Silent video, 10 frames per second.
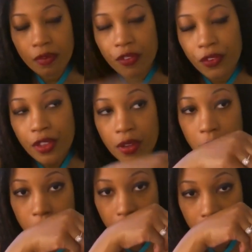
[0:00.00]
for
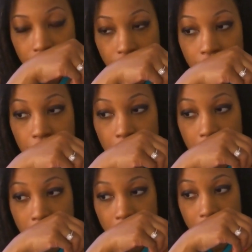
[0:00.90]
the
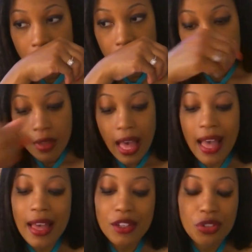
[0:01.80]
perfume,
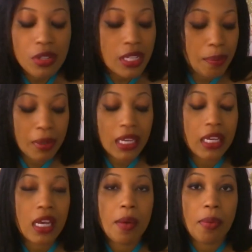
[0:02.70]
I actually pick
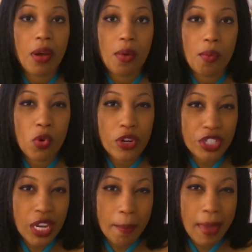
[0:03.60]
up more
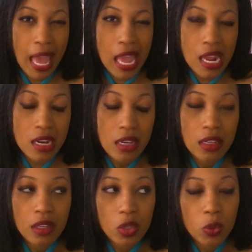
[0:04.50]
champagne
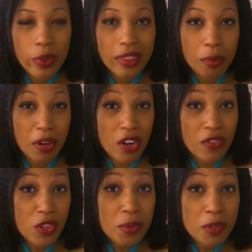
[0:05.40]
with the
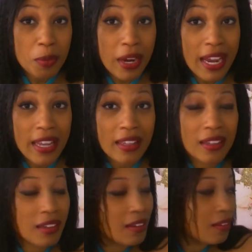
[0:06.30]
perfume spray.
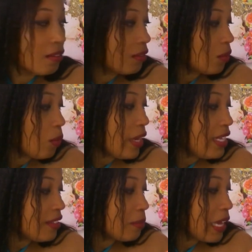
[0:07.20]
What
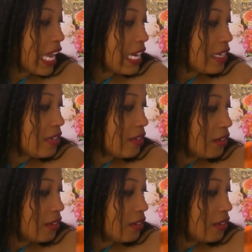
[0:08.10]
is it, Peyton?